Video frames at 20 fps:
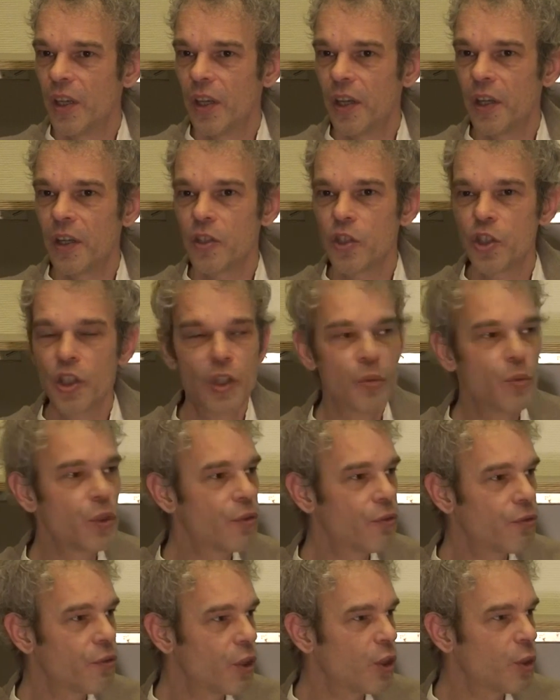and she
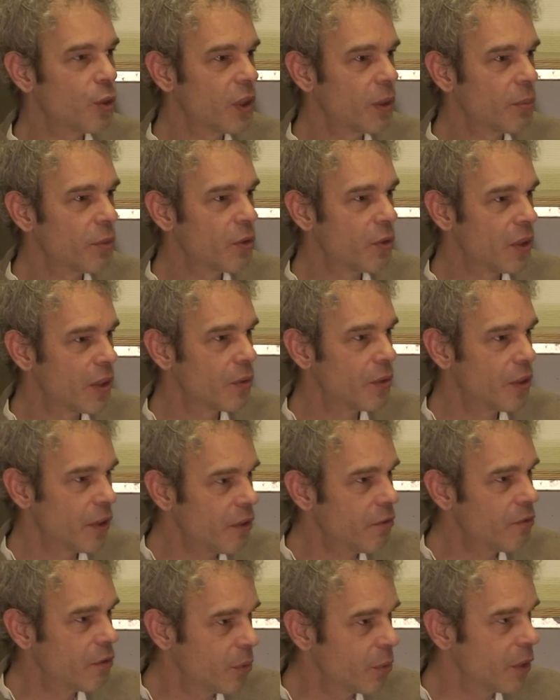would follow him around
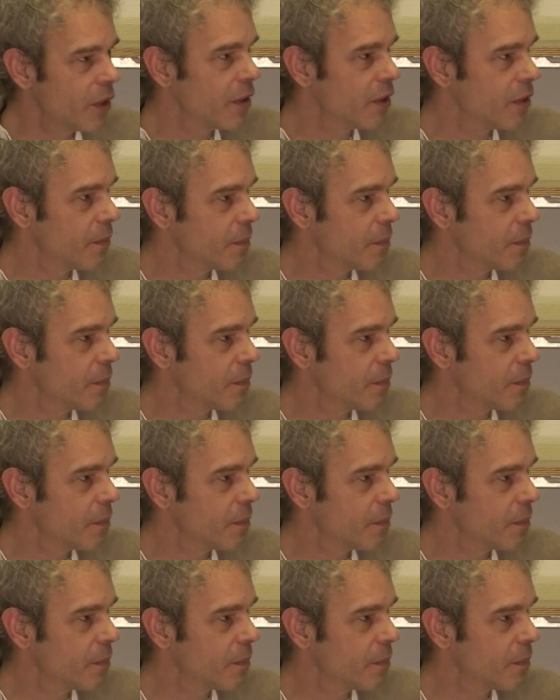everywhere.